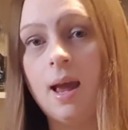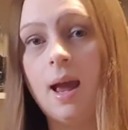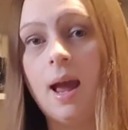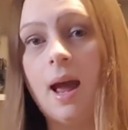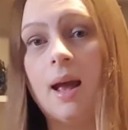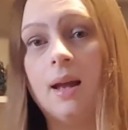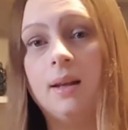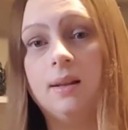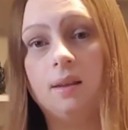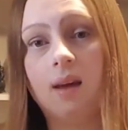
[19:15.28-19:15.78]

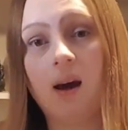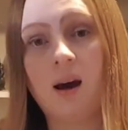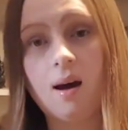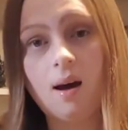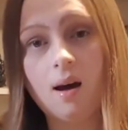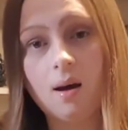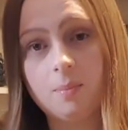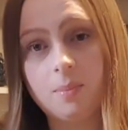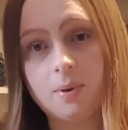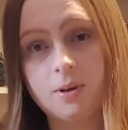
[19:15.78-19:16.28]
and the
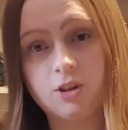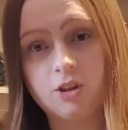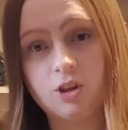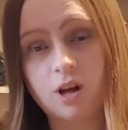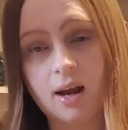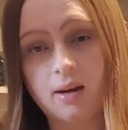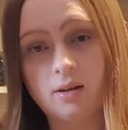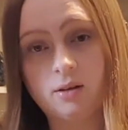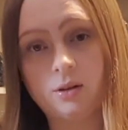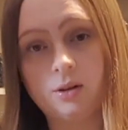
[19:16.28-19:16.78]
upper
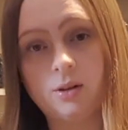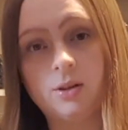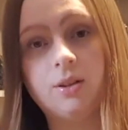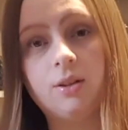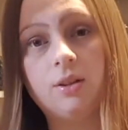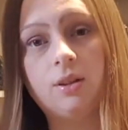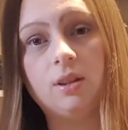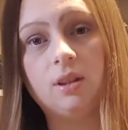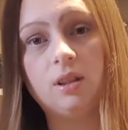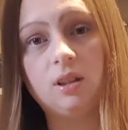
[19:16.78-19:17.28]

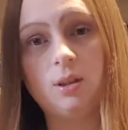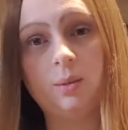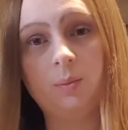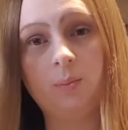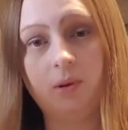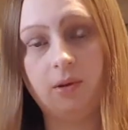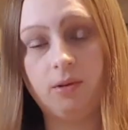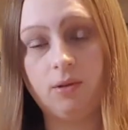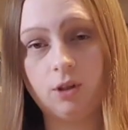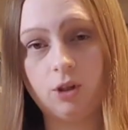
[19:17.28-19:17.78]
chakras, the
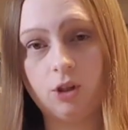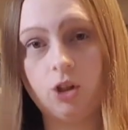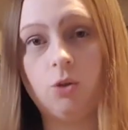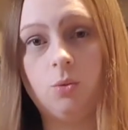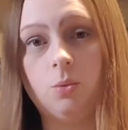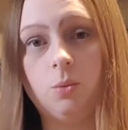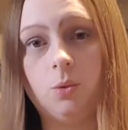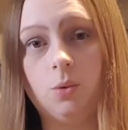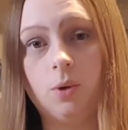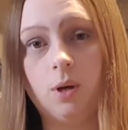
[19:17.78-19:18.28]

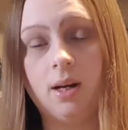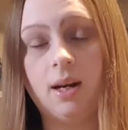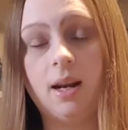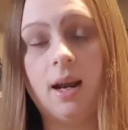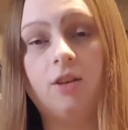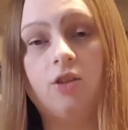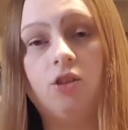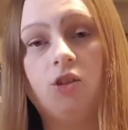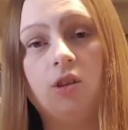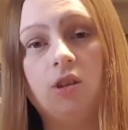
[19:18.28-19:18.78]
spiritual
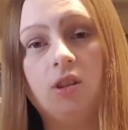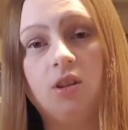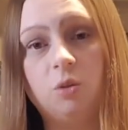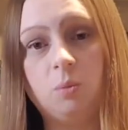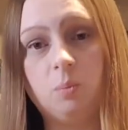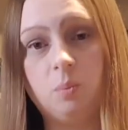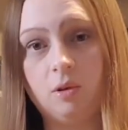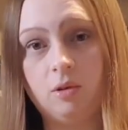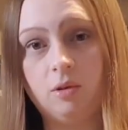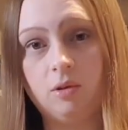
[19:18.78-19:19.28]
connection, the
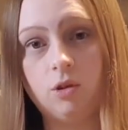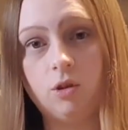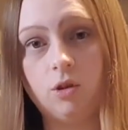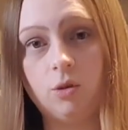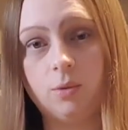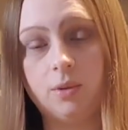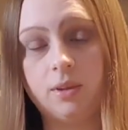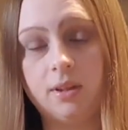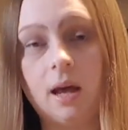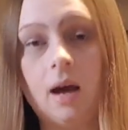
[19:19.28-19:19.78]

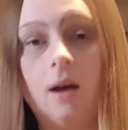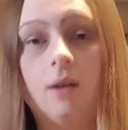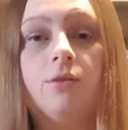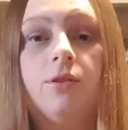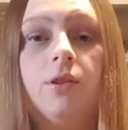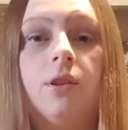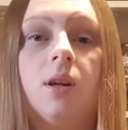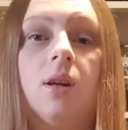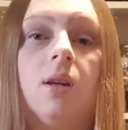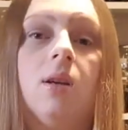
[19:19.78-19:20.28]
spiritual
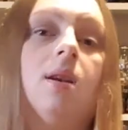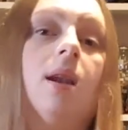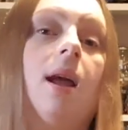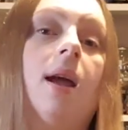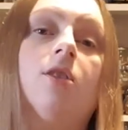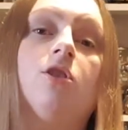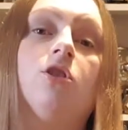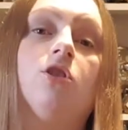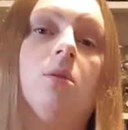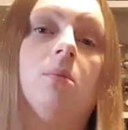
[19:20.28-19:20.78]
self, the
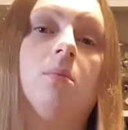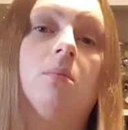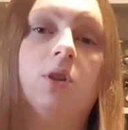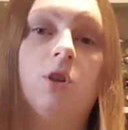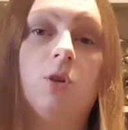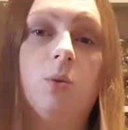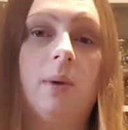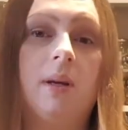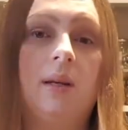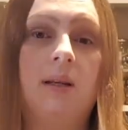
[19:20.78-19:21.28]
connection
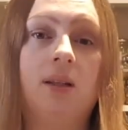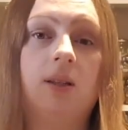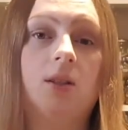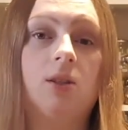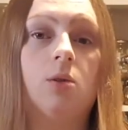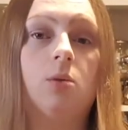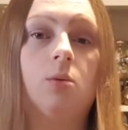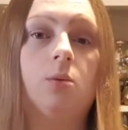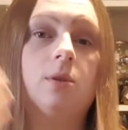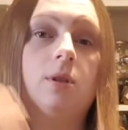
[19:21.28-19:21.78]
between
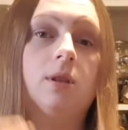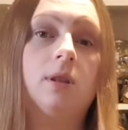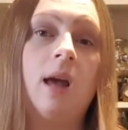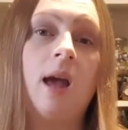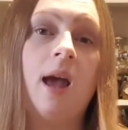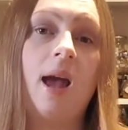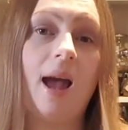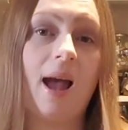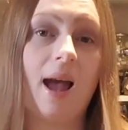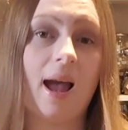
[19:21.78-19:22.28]
source
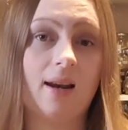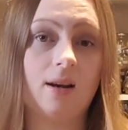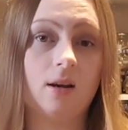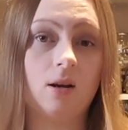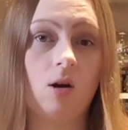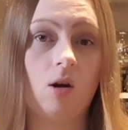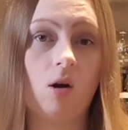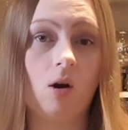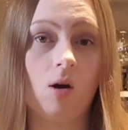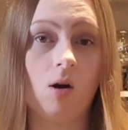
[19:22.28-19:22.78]
and
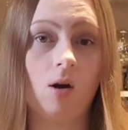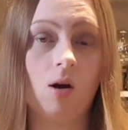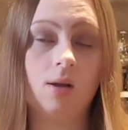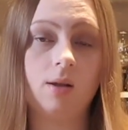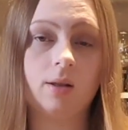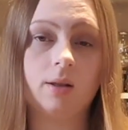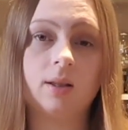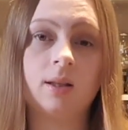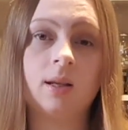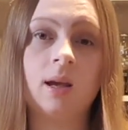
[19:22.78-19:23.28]

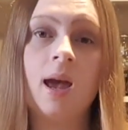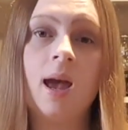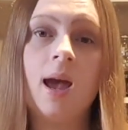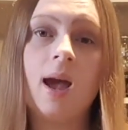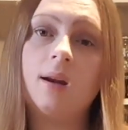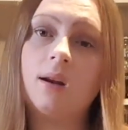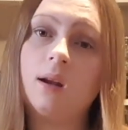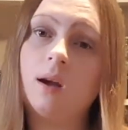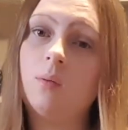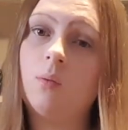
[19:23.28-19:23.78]
heart,
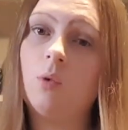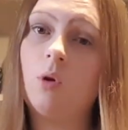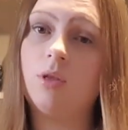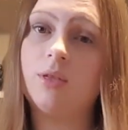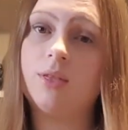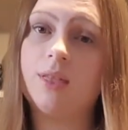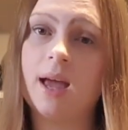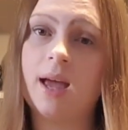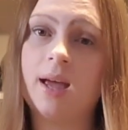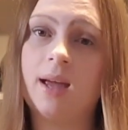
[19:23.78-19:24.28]
and I
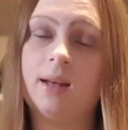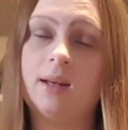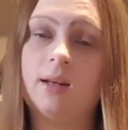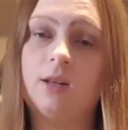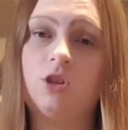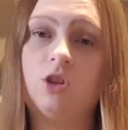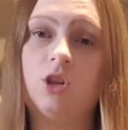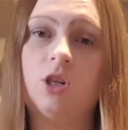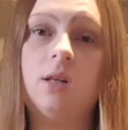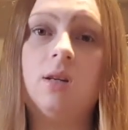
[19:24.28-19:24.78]
want that
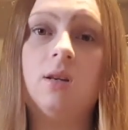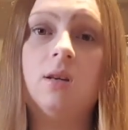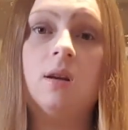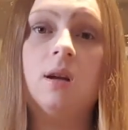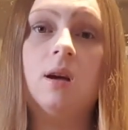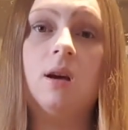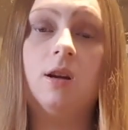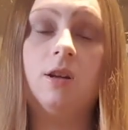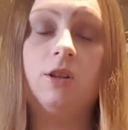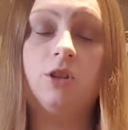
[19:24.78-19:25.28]
energy
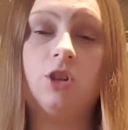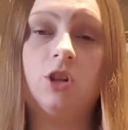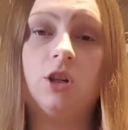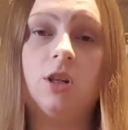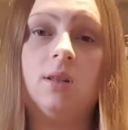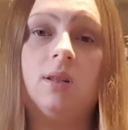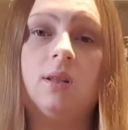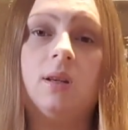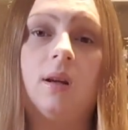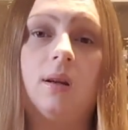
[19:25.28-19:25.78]

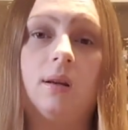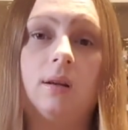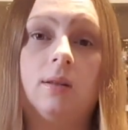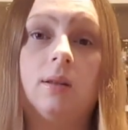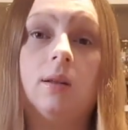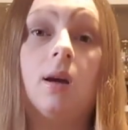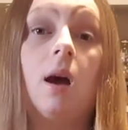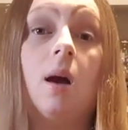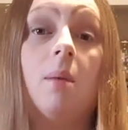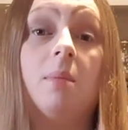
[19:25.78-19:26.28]
nurtured
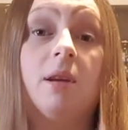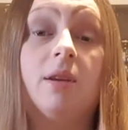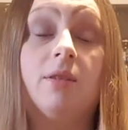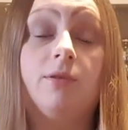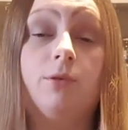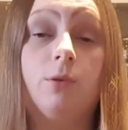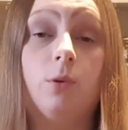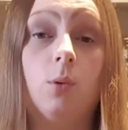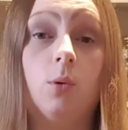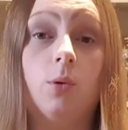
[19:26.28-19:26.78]
and coming
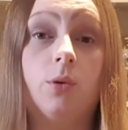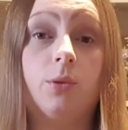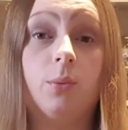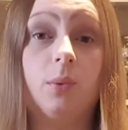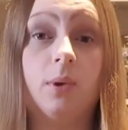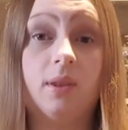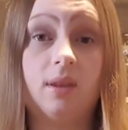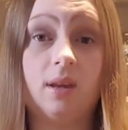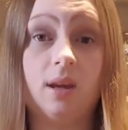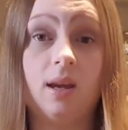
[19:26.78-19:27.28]
forth
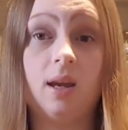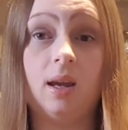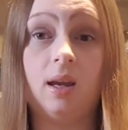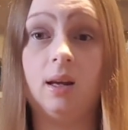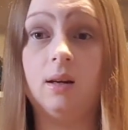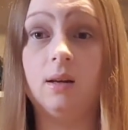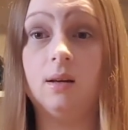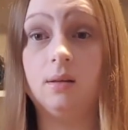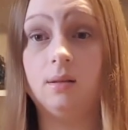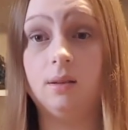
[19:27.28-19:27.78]

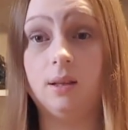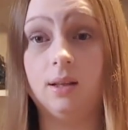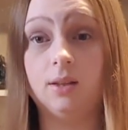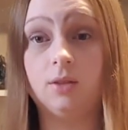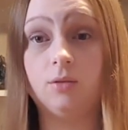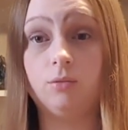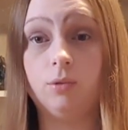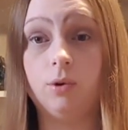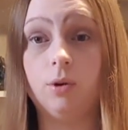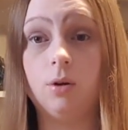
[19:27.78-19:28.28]
within
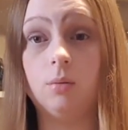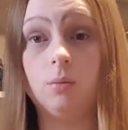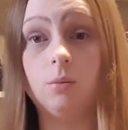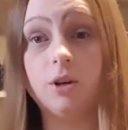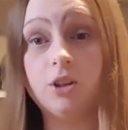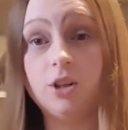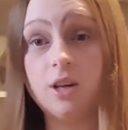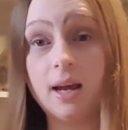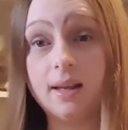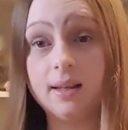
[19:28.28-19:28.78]
this room,
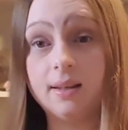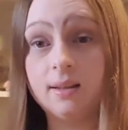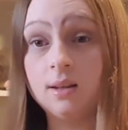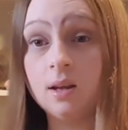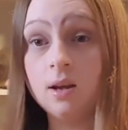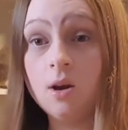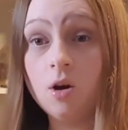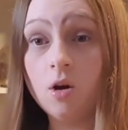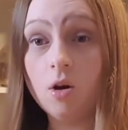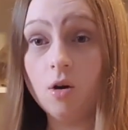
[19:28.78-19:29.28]
which has
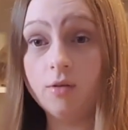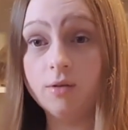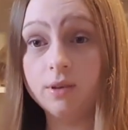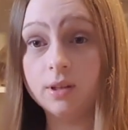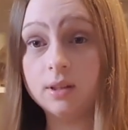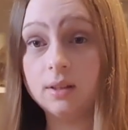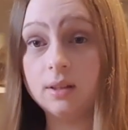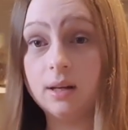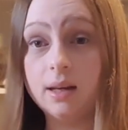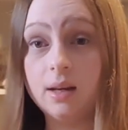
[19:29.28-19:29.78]

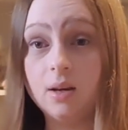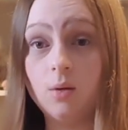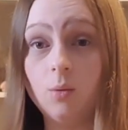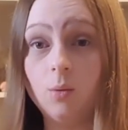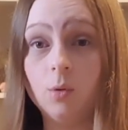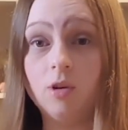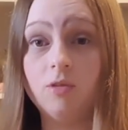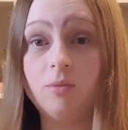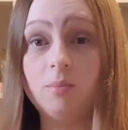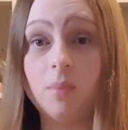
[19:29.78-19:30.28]
obviously
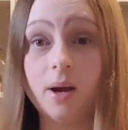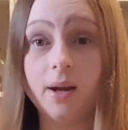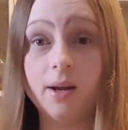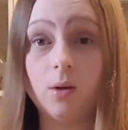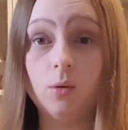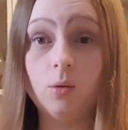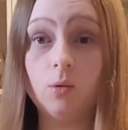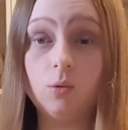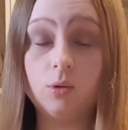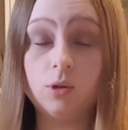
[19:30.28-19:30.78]
all of my
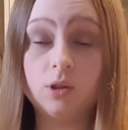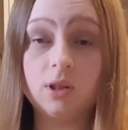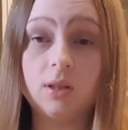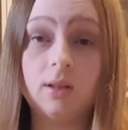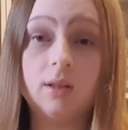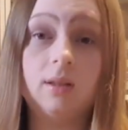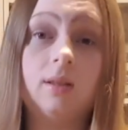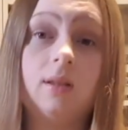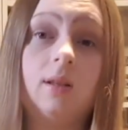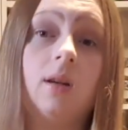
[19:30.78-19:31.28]

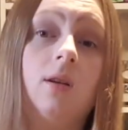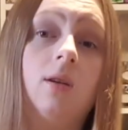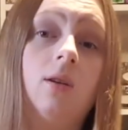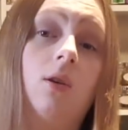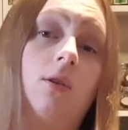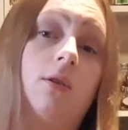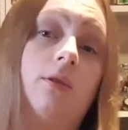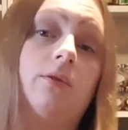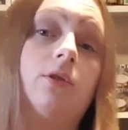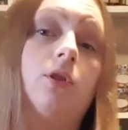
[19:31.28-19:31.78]
altars, a
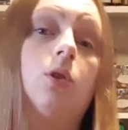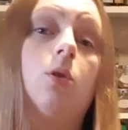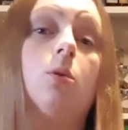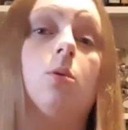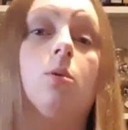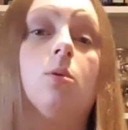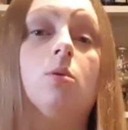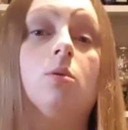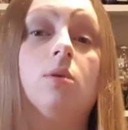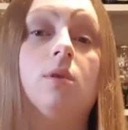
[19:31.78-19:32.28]
lot of
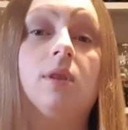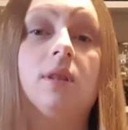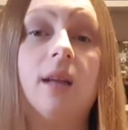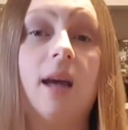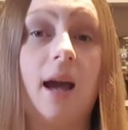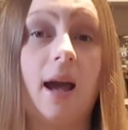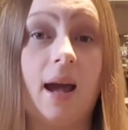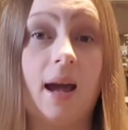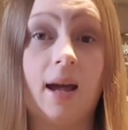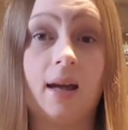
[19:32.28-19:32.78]
tools,
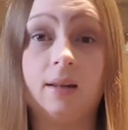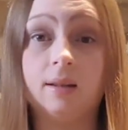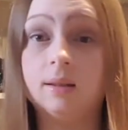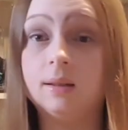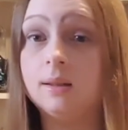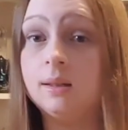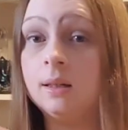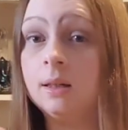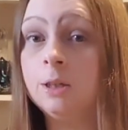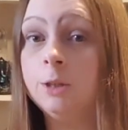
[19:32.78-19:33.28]

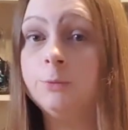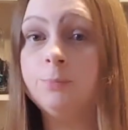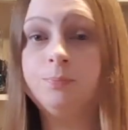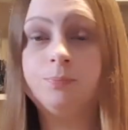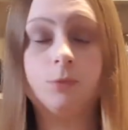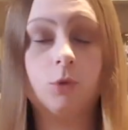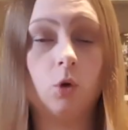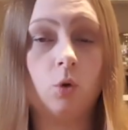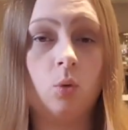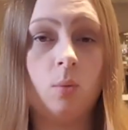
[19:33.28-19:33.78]
and
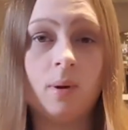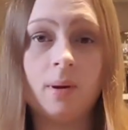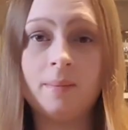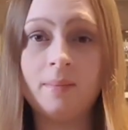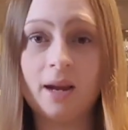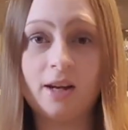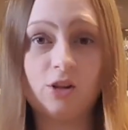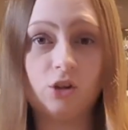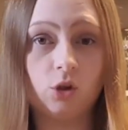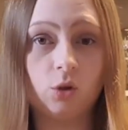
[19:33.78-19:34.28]
all my
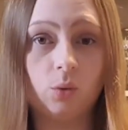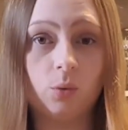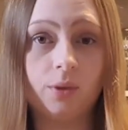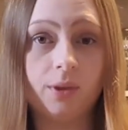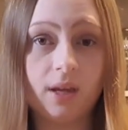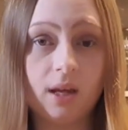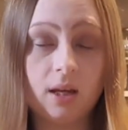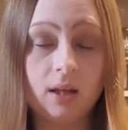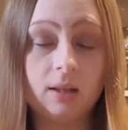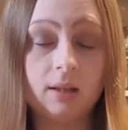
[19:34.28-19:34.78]
magical
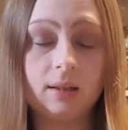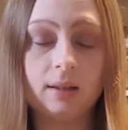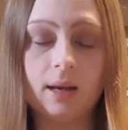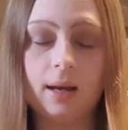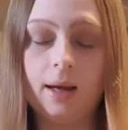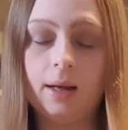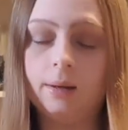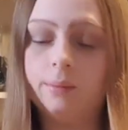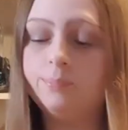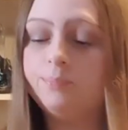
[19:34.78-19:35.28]
things
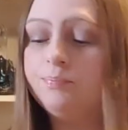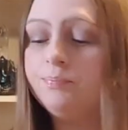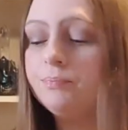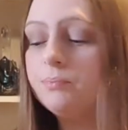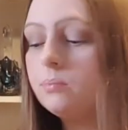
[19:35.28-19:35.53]
in.